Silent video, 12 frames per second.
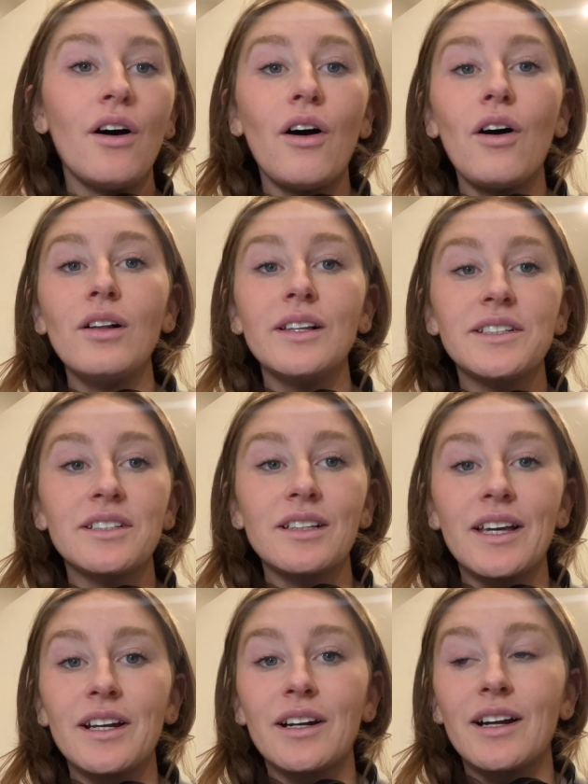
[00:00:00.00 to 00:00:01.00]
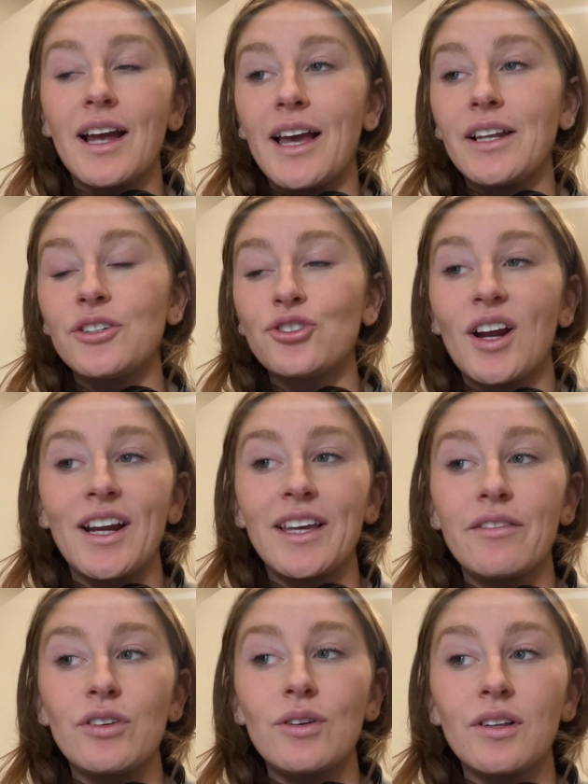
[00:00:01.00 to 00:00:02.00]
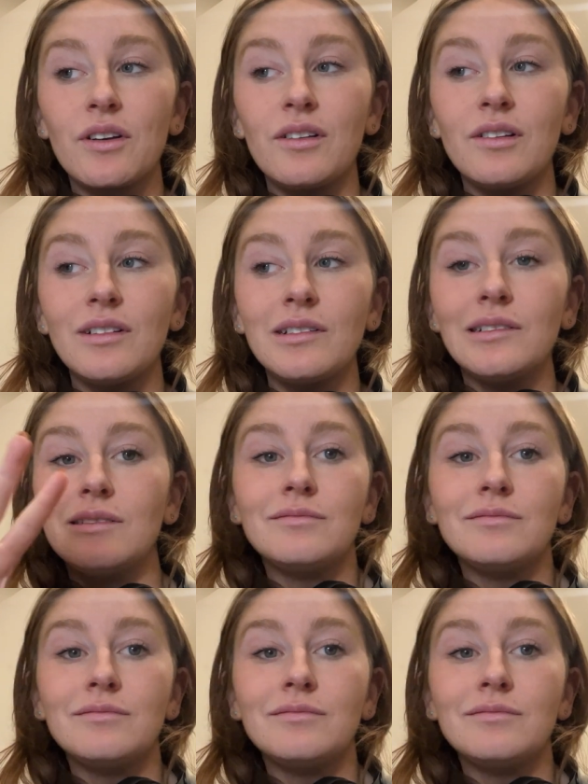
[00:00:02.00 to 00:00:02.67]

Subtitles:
all into later and try to give you a little